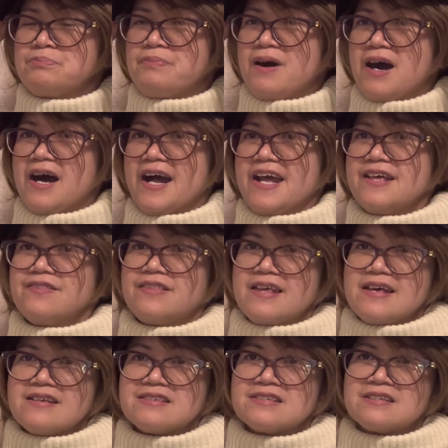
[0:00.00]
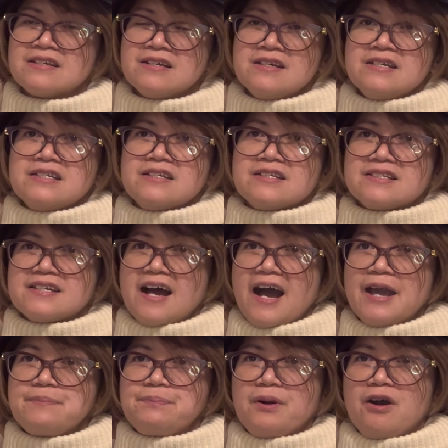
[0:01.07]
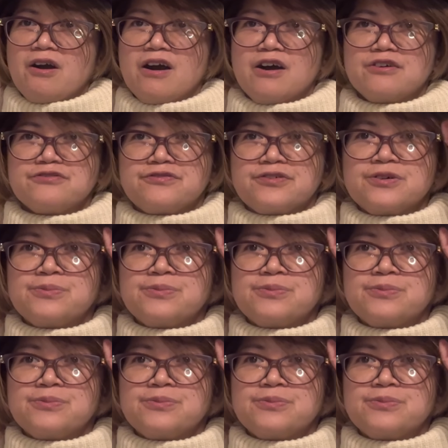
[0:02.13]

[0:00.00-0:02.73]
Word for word: buy this type of